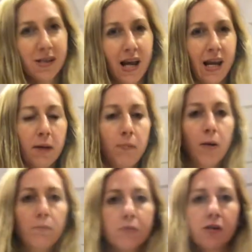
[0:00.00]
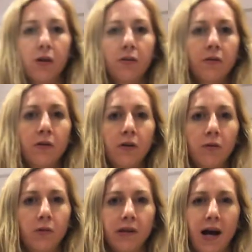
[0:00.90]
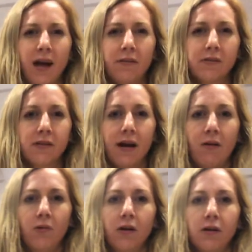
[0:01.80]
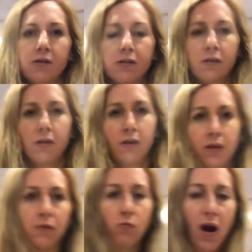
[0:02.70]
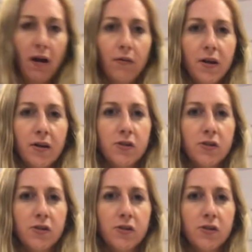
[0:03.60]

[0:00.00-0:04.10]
metallic pumps on with that, so that works well.